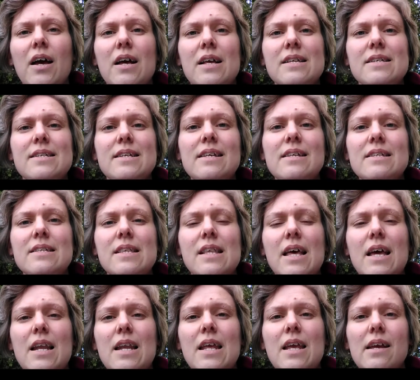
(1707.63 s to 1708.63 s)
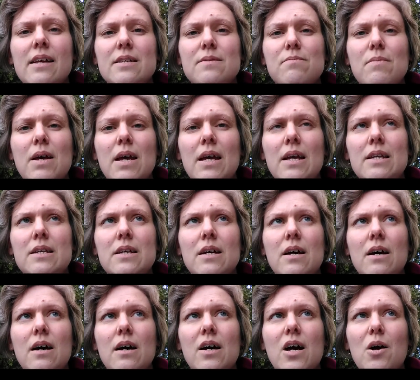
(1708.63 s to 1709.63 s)
and since then he has made
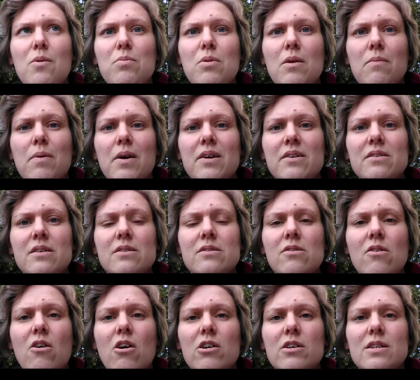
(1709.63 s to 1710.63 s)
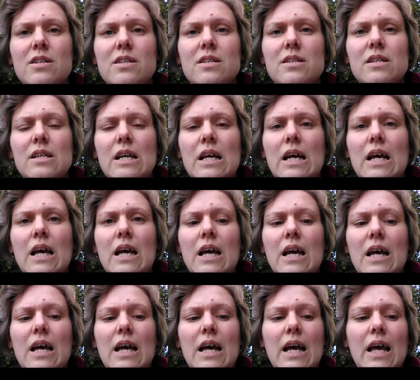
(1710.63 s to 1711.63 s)
a couple of pairs of socks
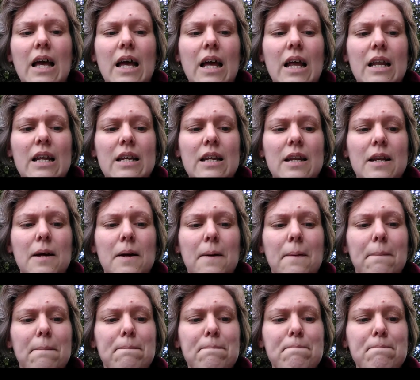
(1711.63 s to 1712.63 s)
and uh,